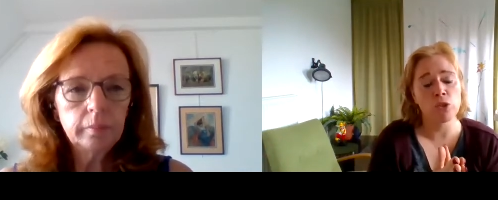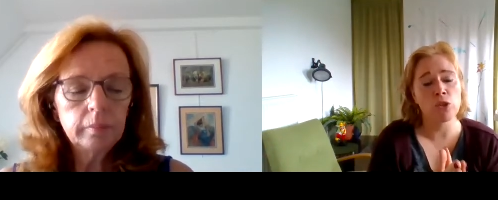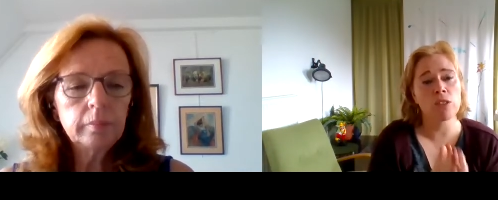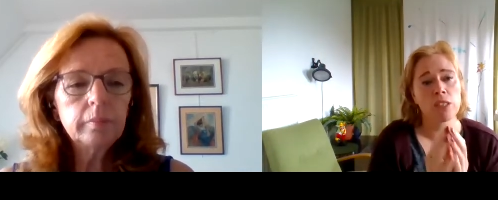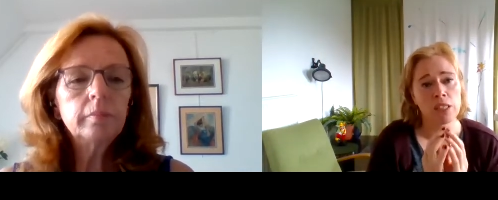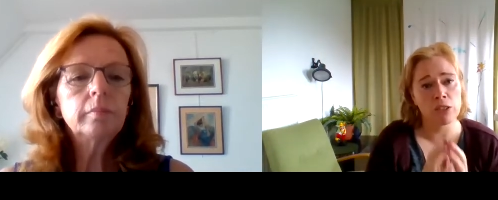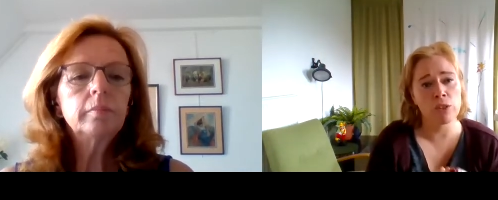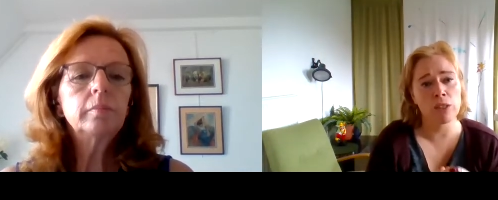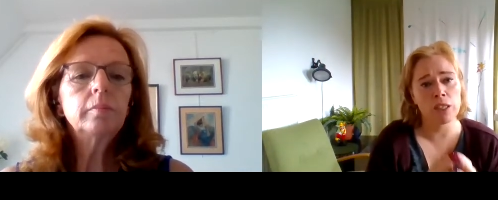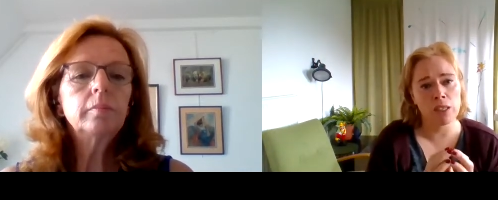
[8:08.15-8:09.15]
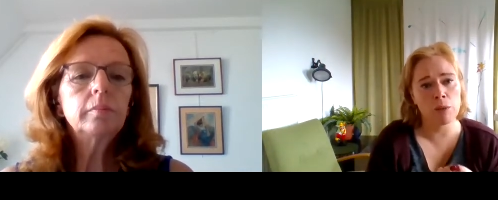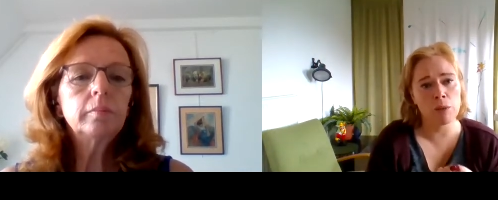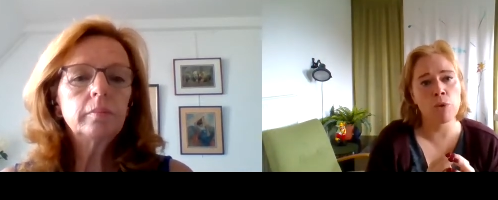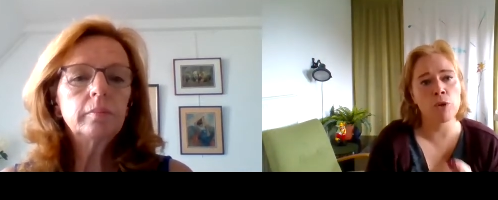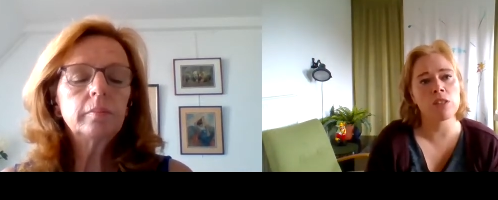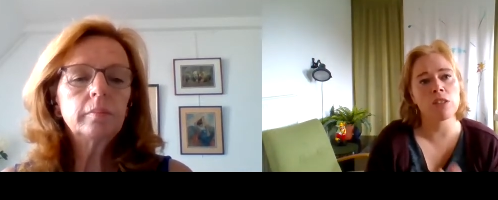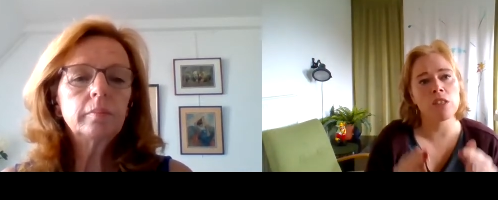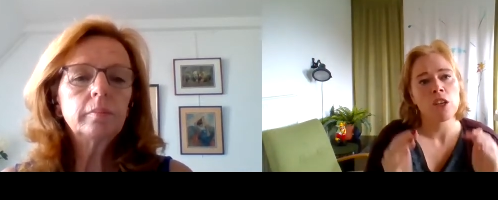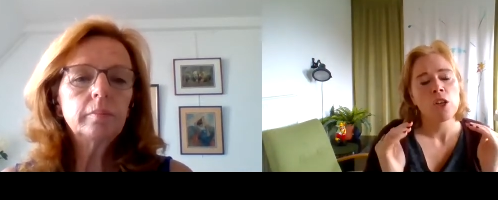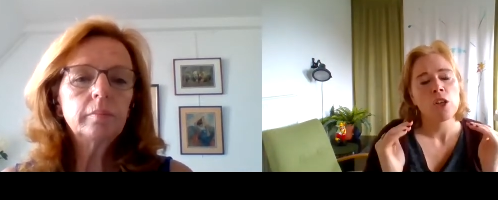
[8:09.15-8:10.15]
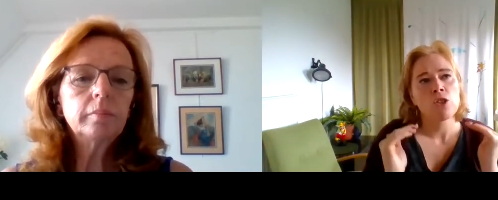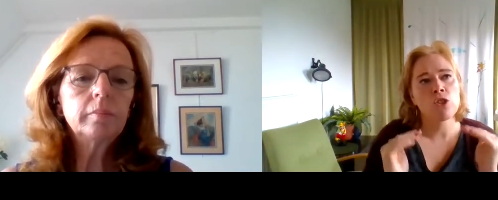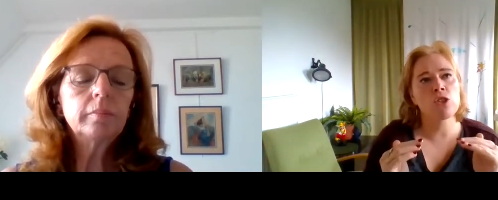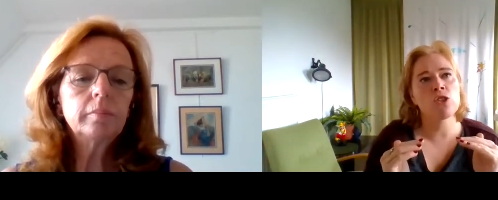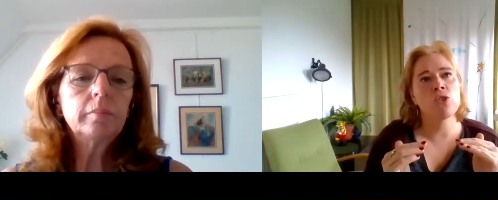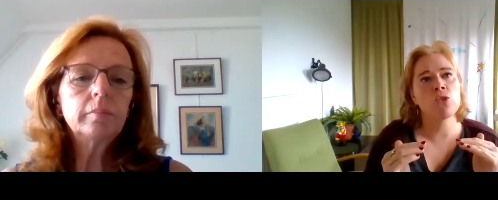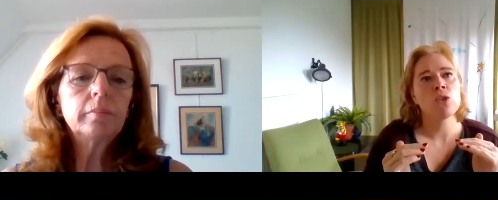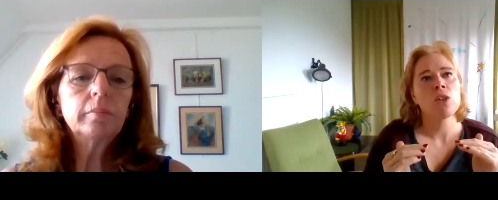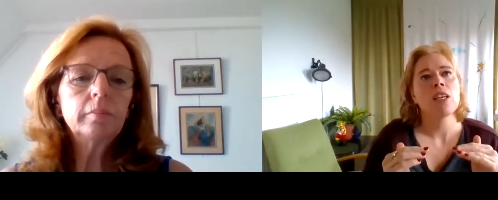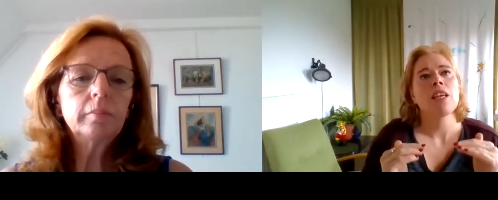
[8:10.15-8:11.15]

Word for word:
Speaker 1: So it's important just to